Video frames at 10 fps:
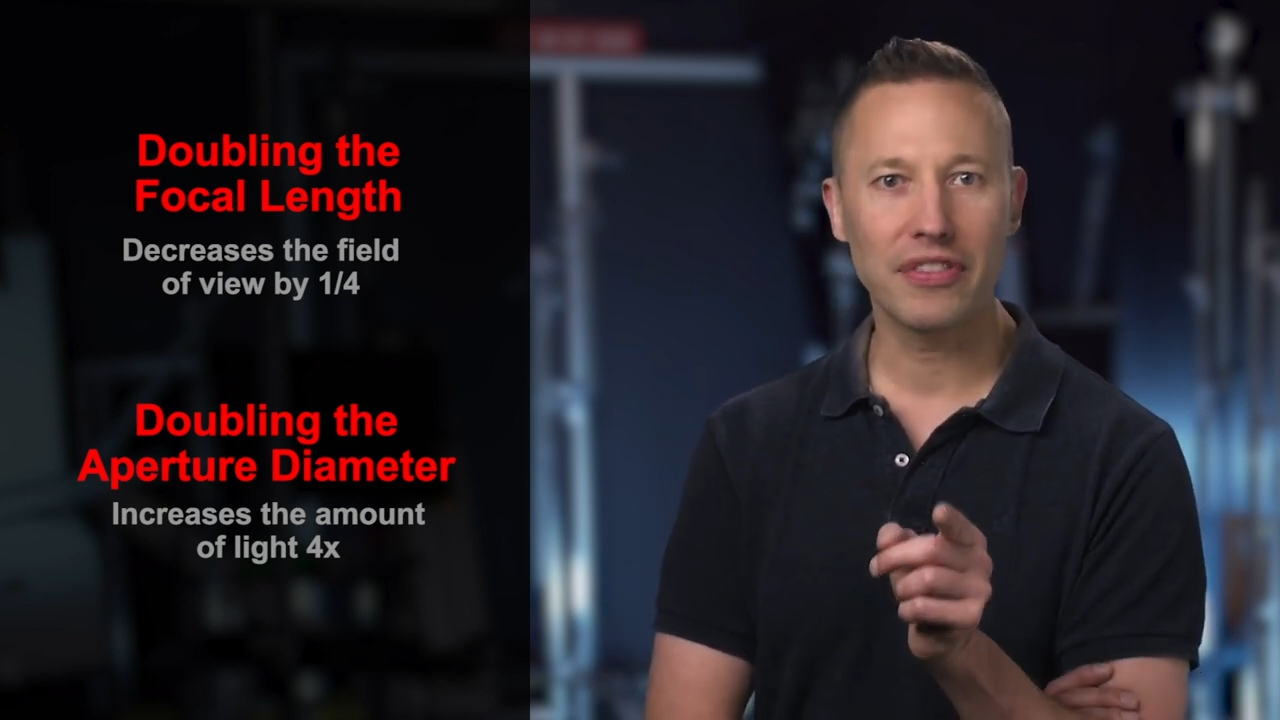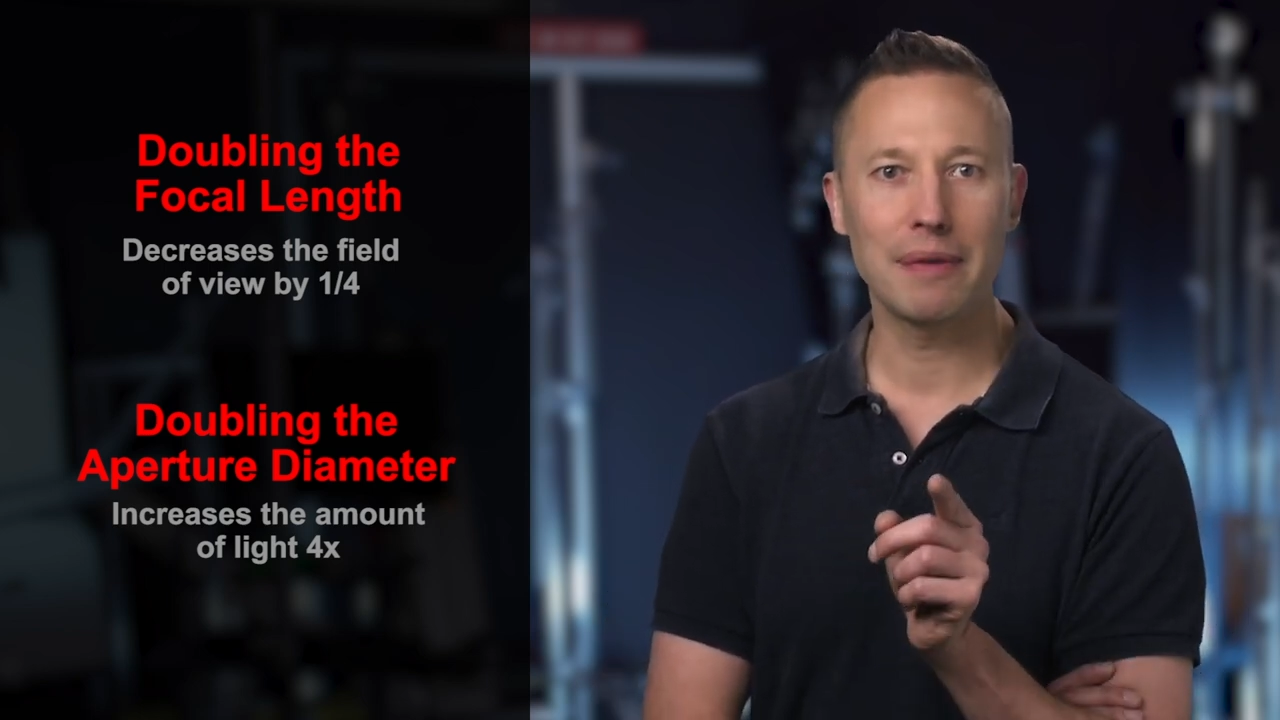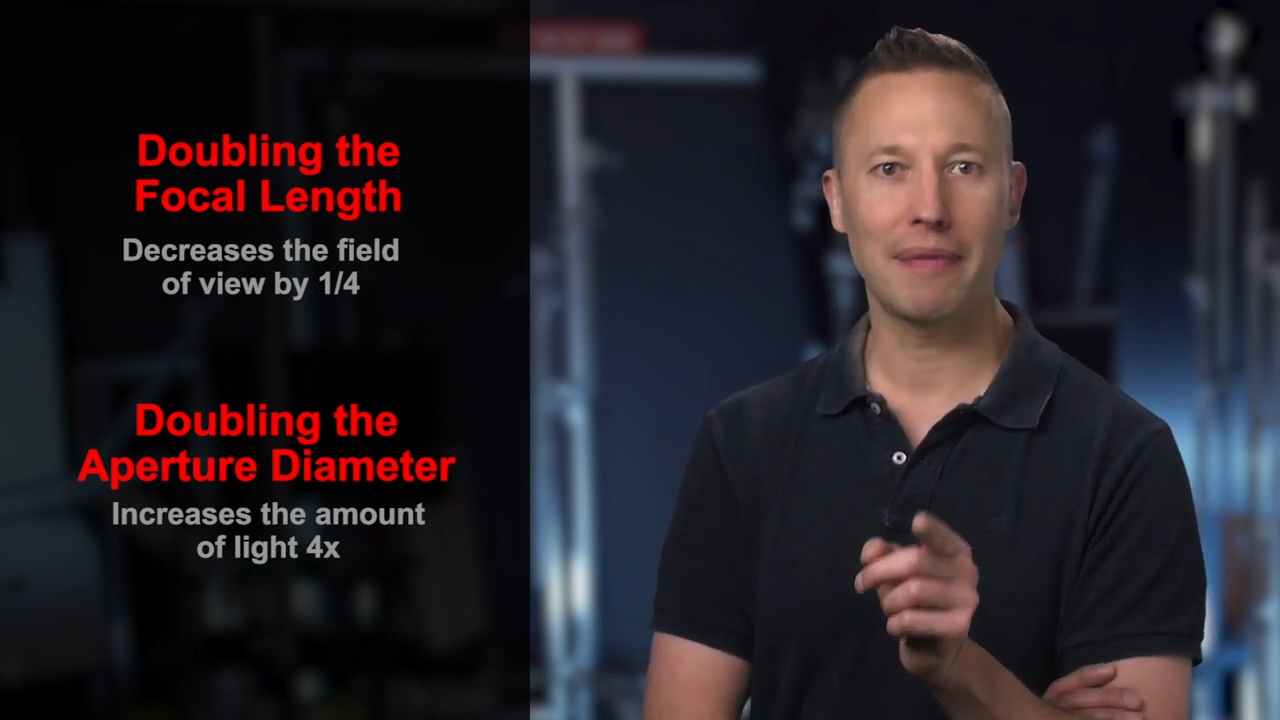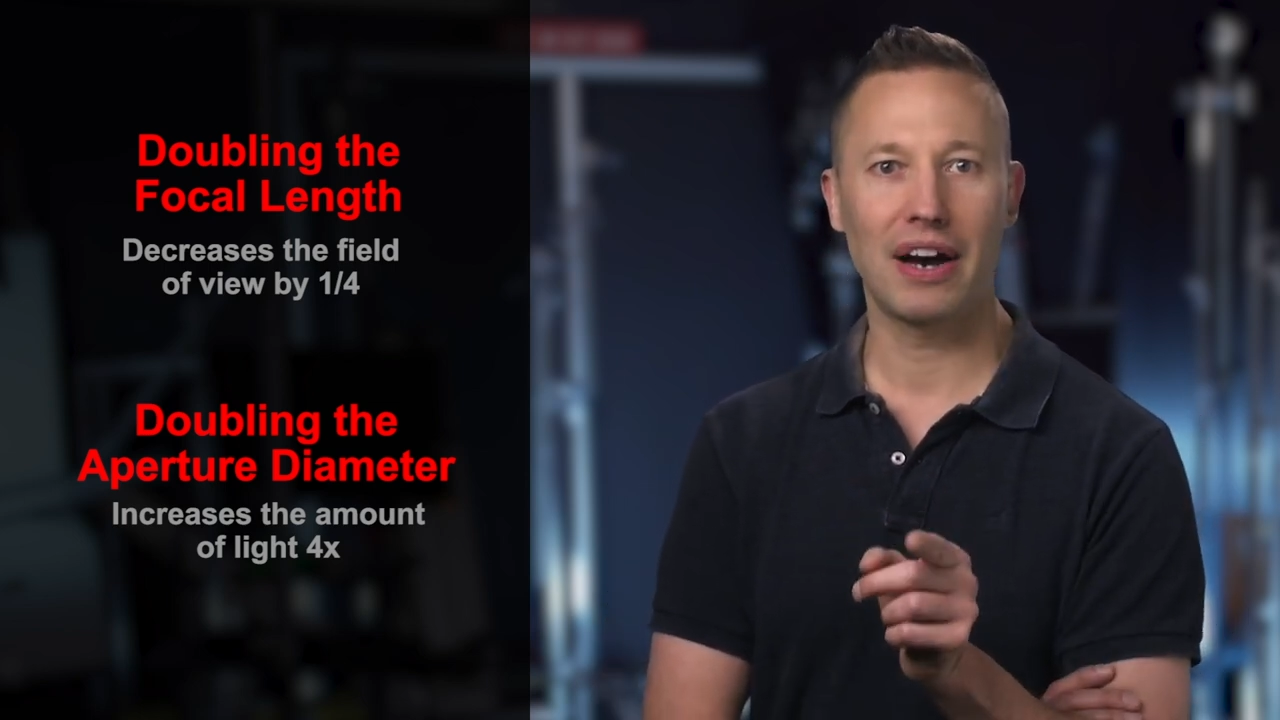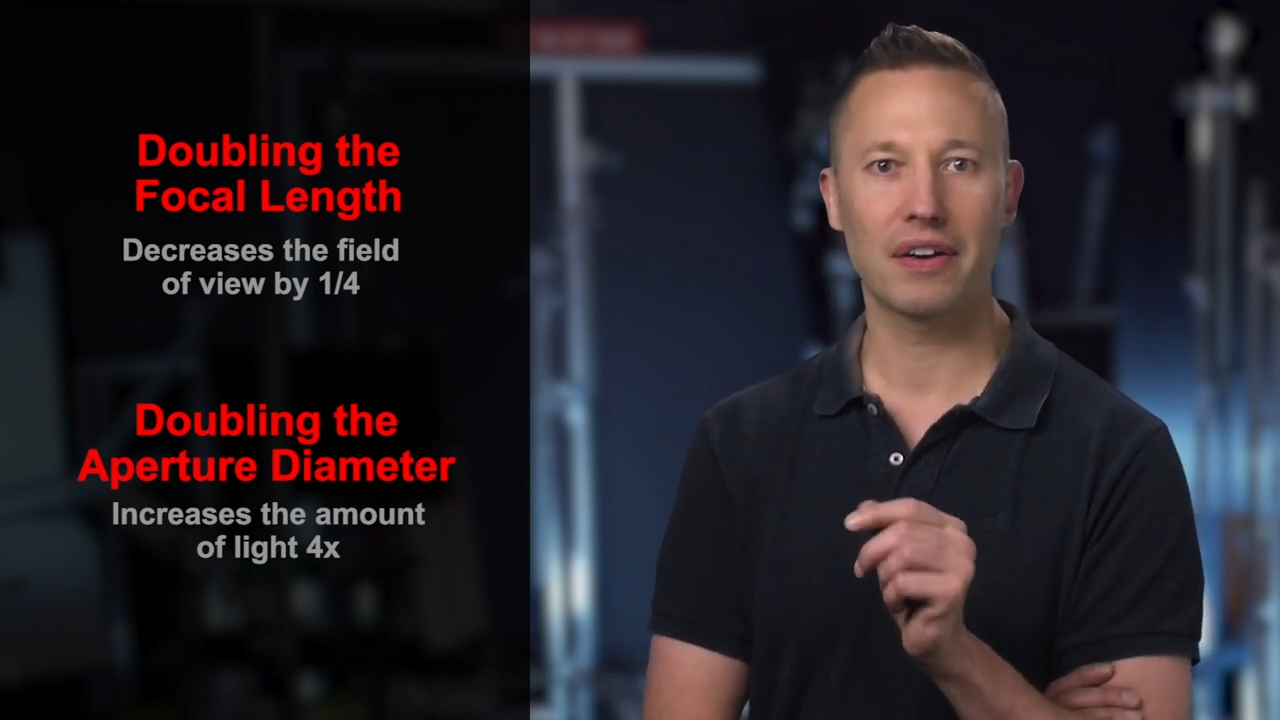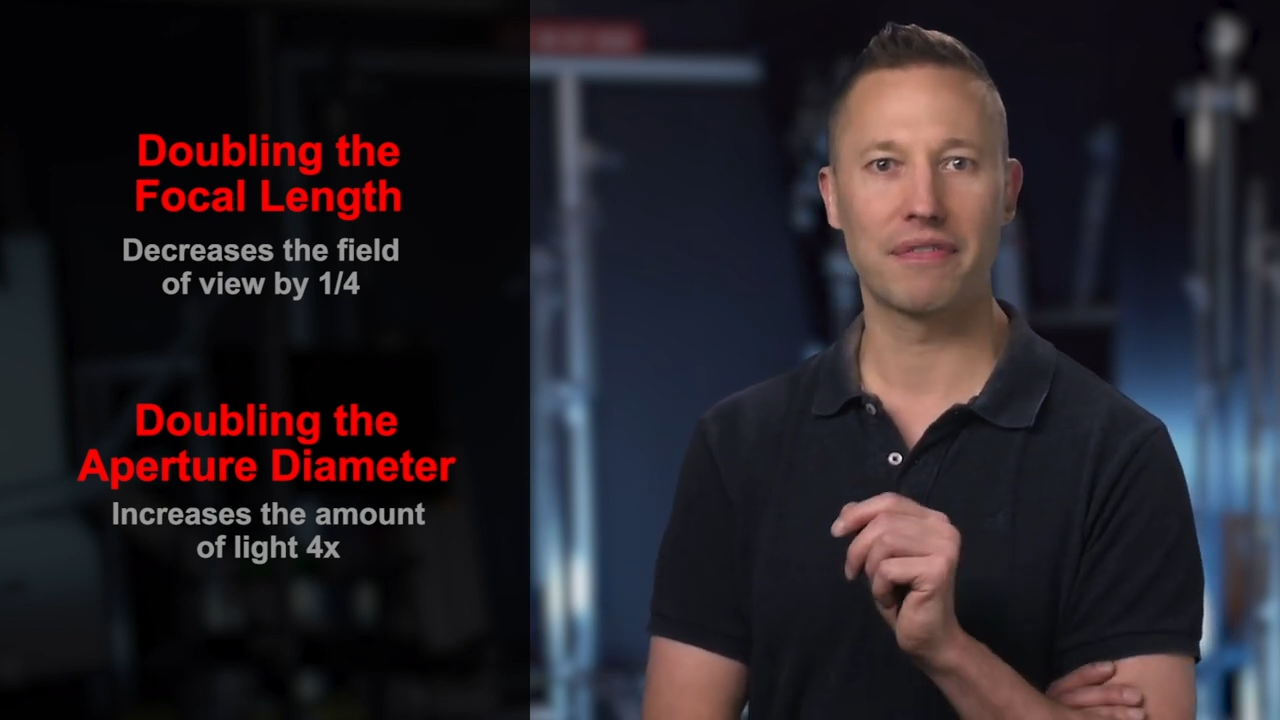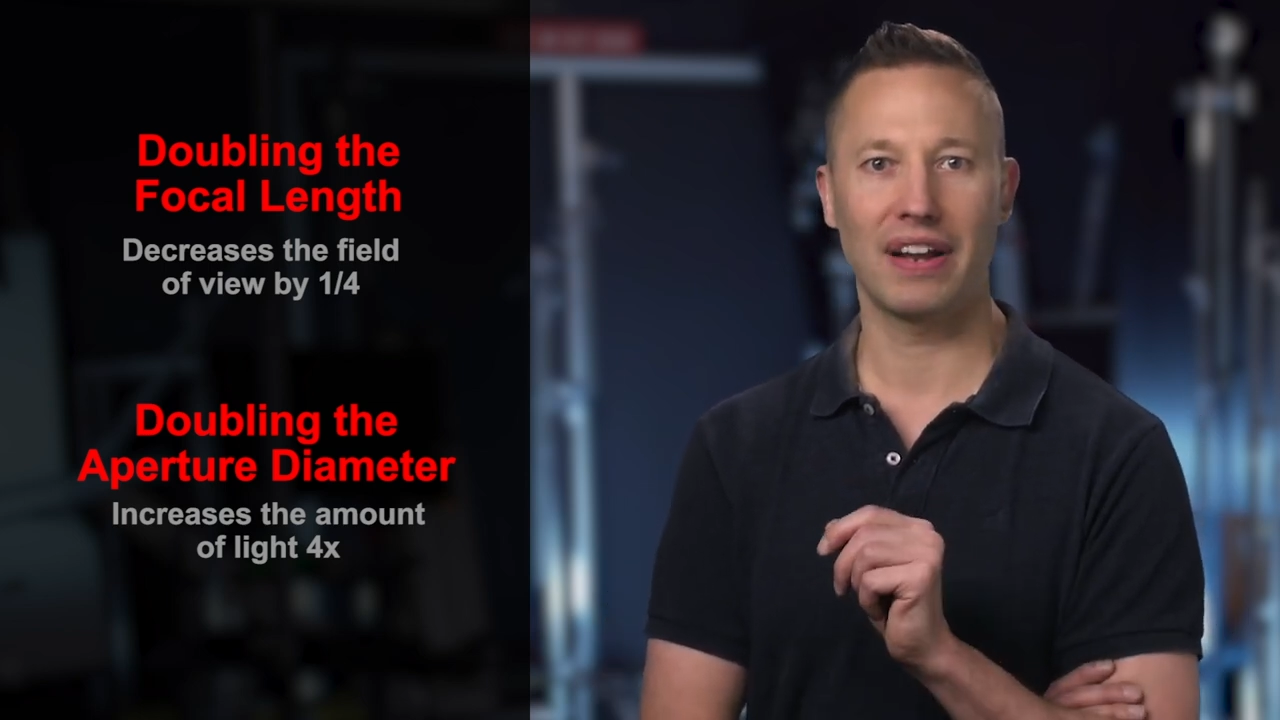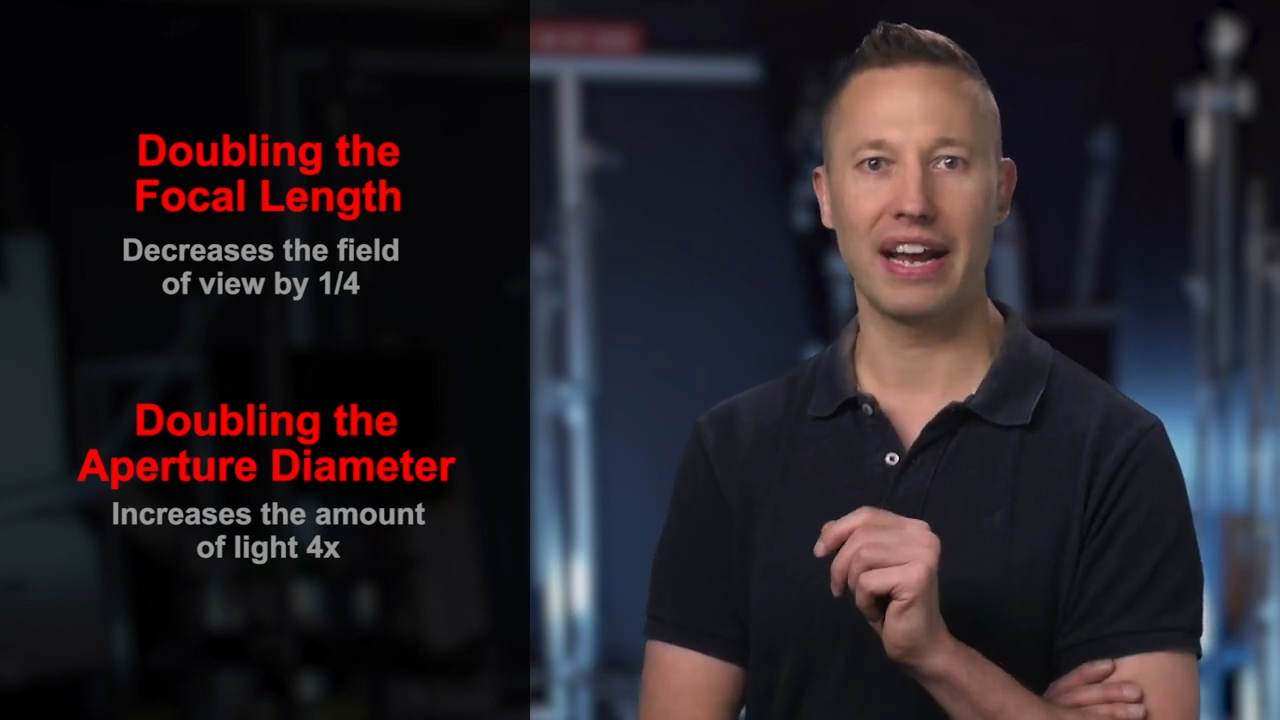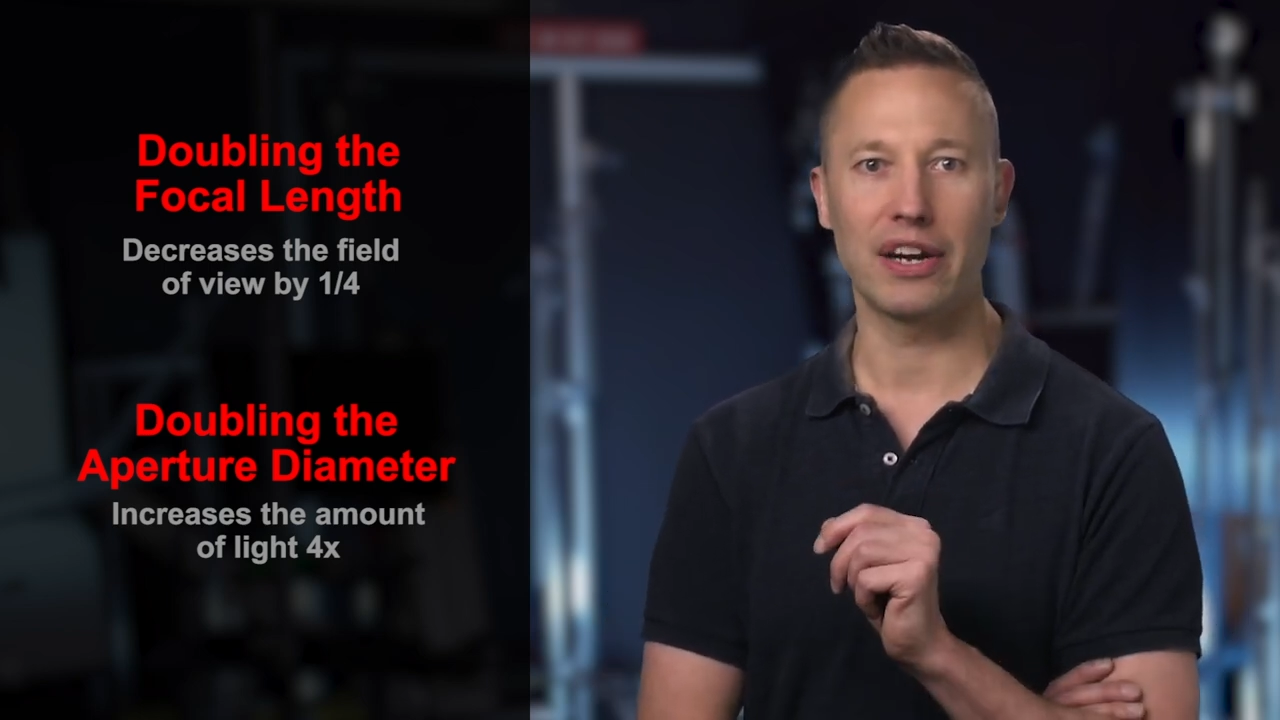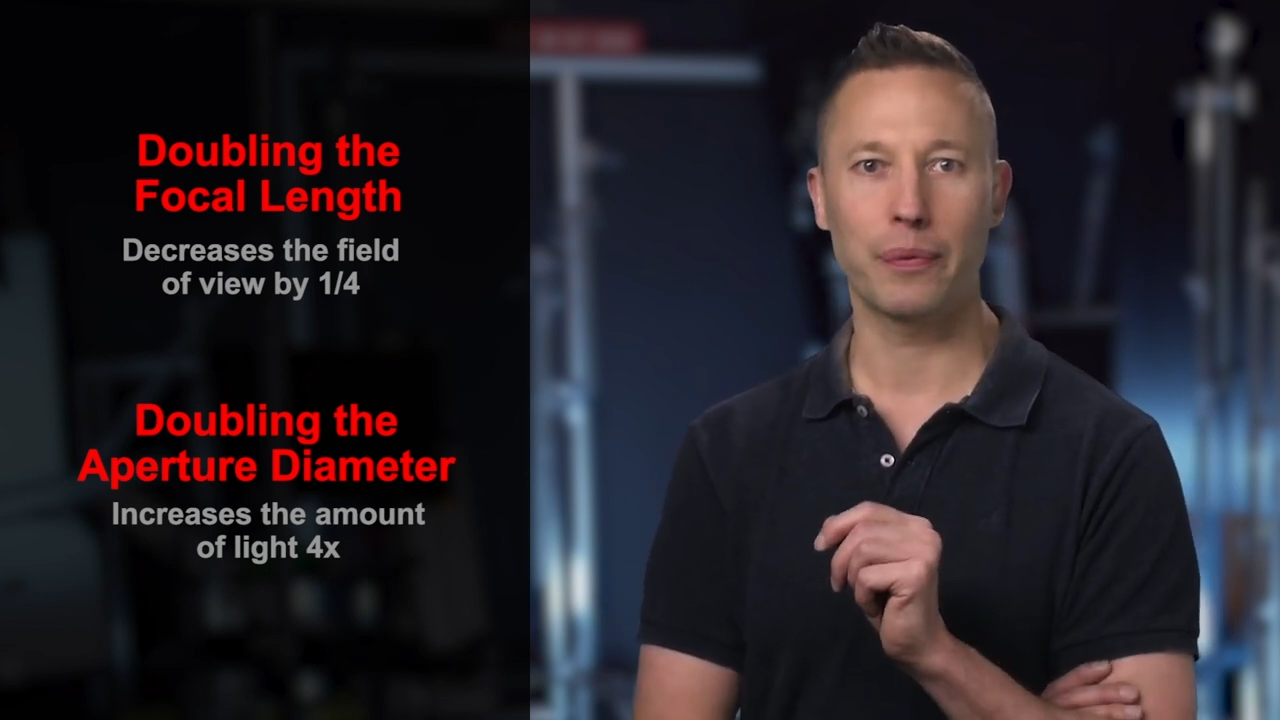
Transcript: the amount of light